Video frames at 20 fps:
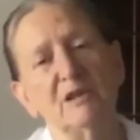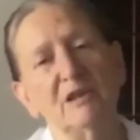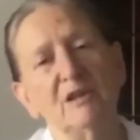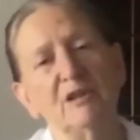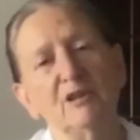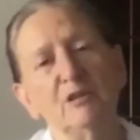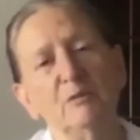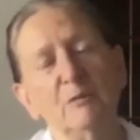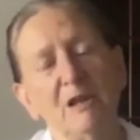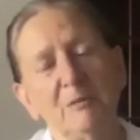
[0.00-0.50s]

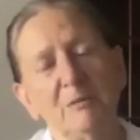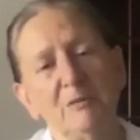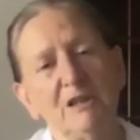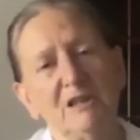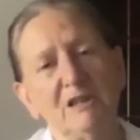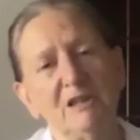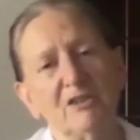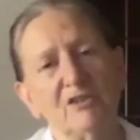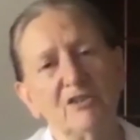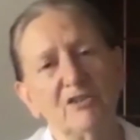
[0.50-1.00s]
may be
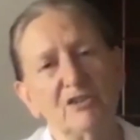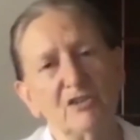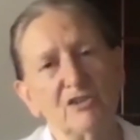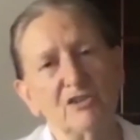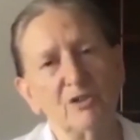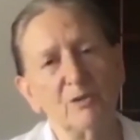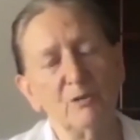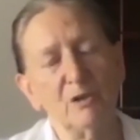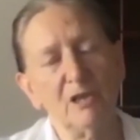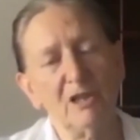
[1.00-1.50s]
in a
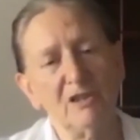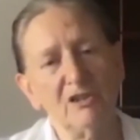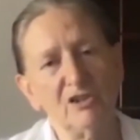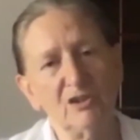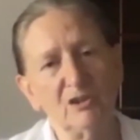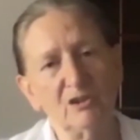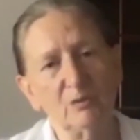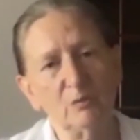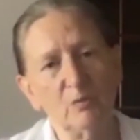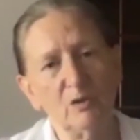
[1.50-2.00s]

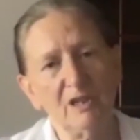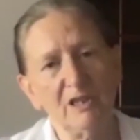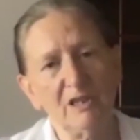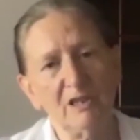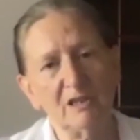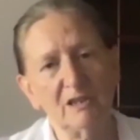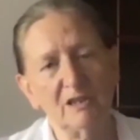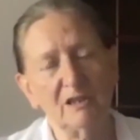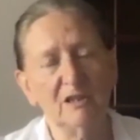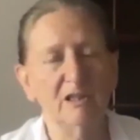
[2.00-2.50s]
situation
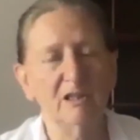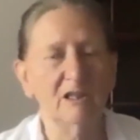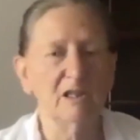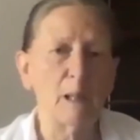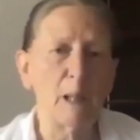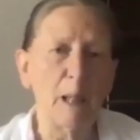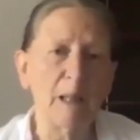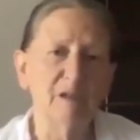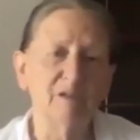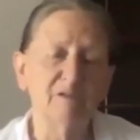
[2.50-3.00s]
where
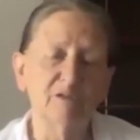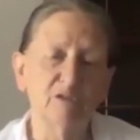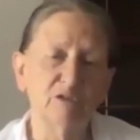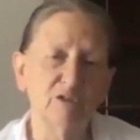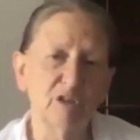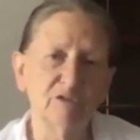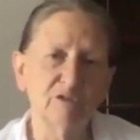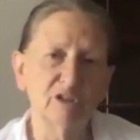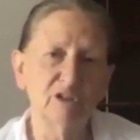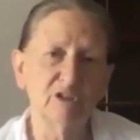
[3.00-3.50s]
if you
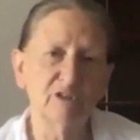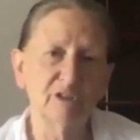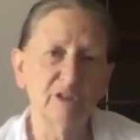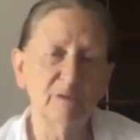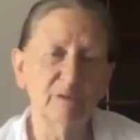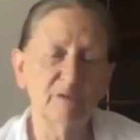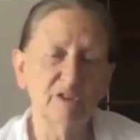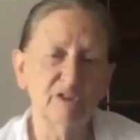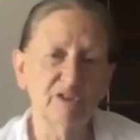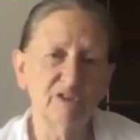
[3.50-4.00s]
don't agree
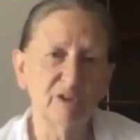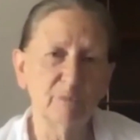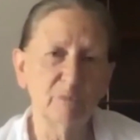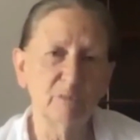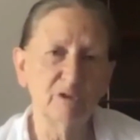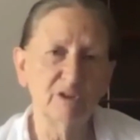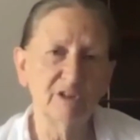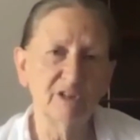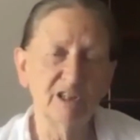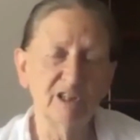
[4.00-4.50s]
with
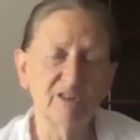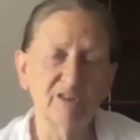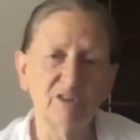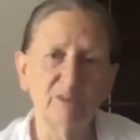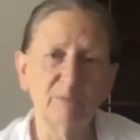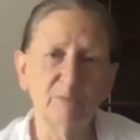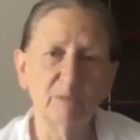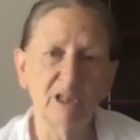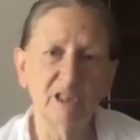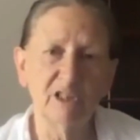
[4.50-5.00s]
someone, there's a
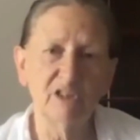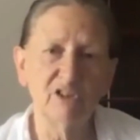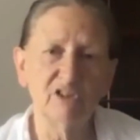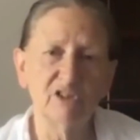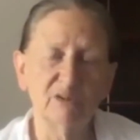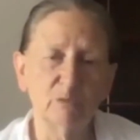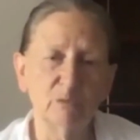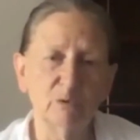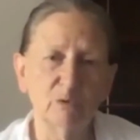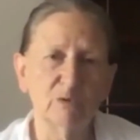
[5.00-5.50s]
major
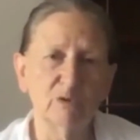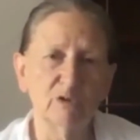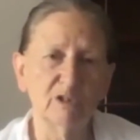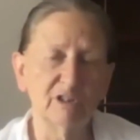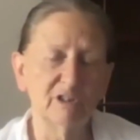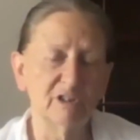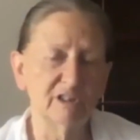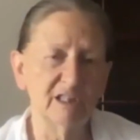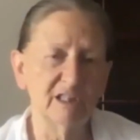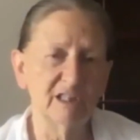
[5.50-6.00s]

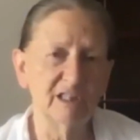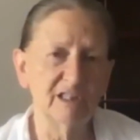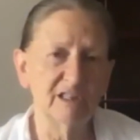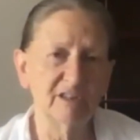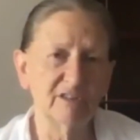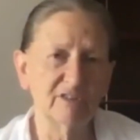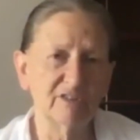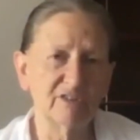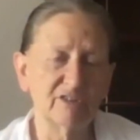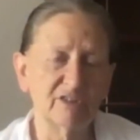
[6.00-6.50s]
war.
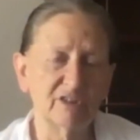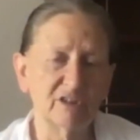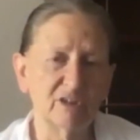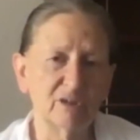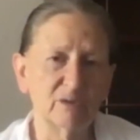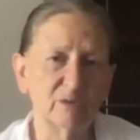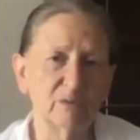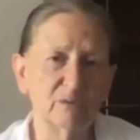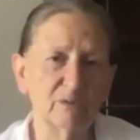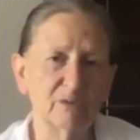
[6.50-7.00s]
And
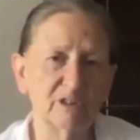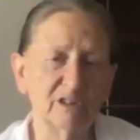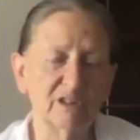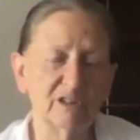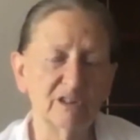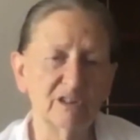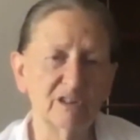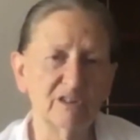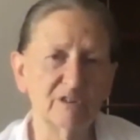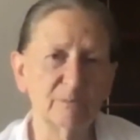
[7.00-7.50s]
so it
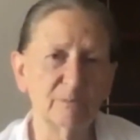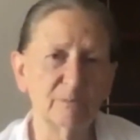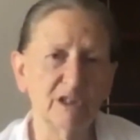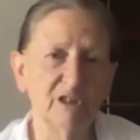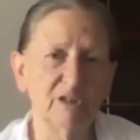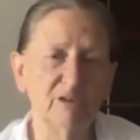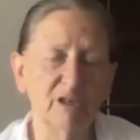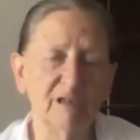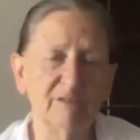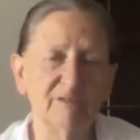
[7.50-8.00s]
doesn't mean
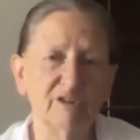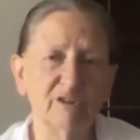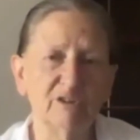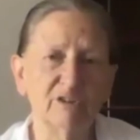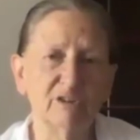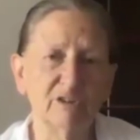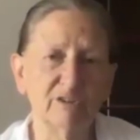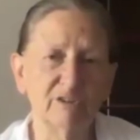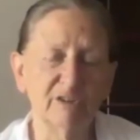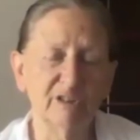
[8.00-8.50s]
you have to
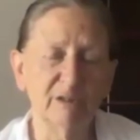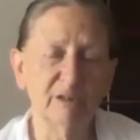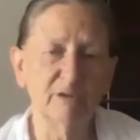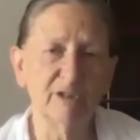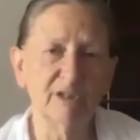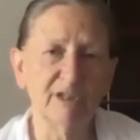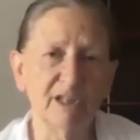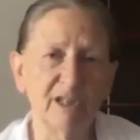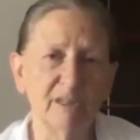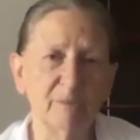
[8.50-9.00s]
agree
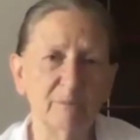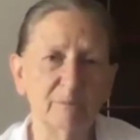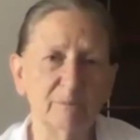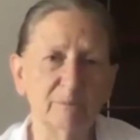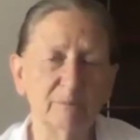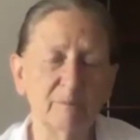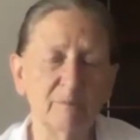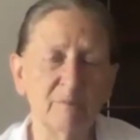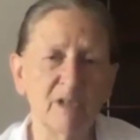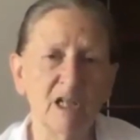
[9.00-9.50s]
with them,
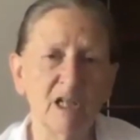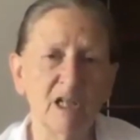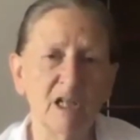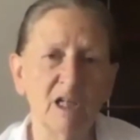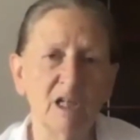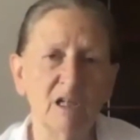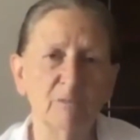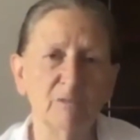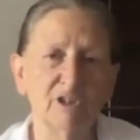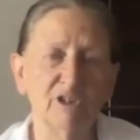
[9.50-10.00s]

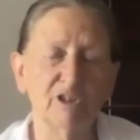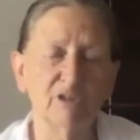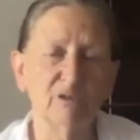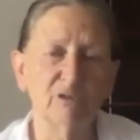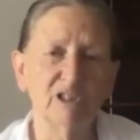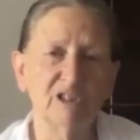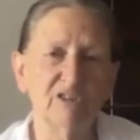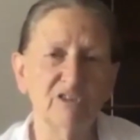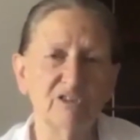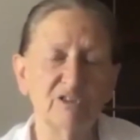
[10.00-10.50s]
but you
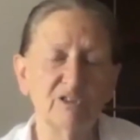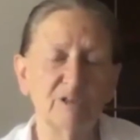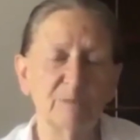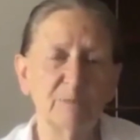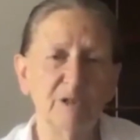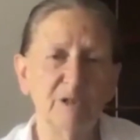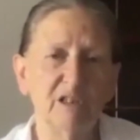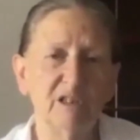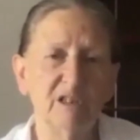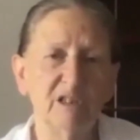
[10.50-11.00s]
can
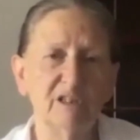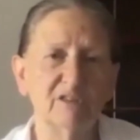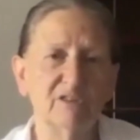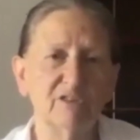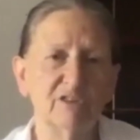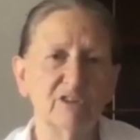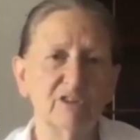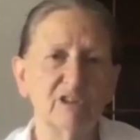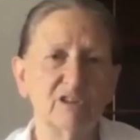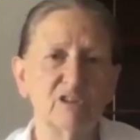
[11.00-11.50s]
speak in
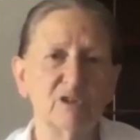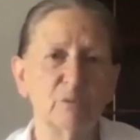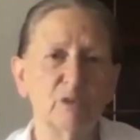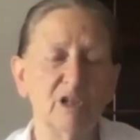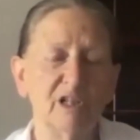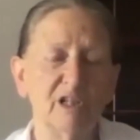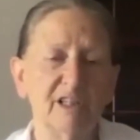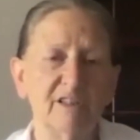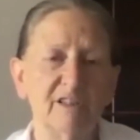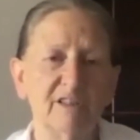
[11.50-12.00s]
such a
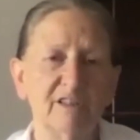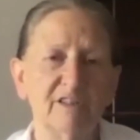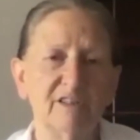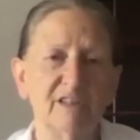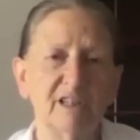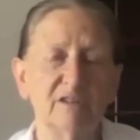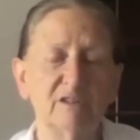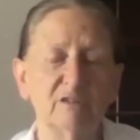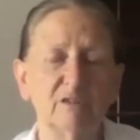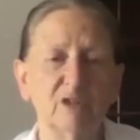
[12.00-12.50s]
way that
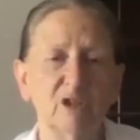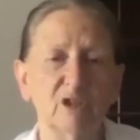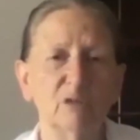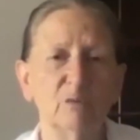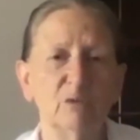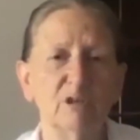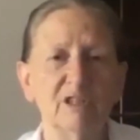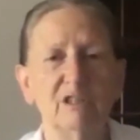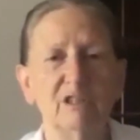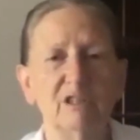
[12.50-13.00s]
they don't know
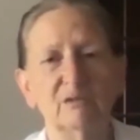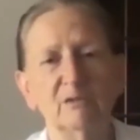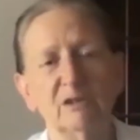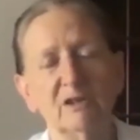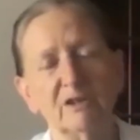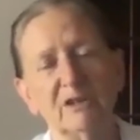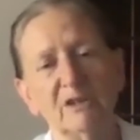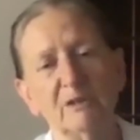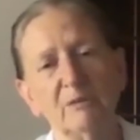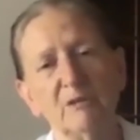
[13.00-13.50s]
whether you
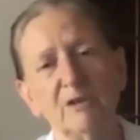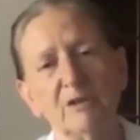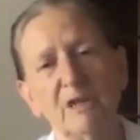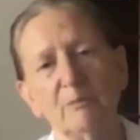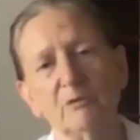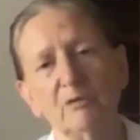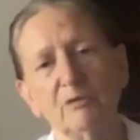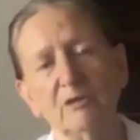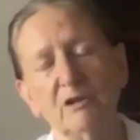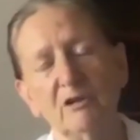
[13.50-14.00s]
agree with them
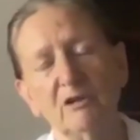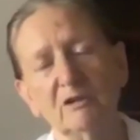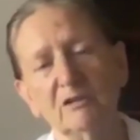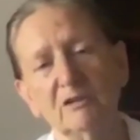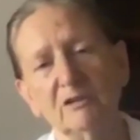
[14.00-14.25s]
or not.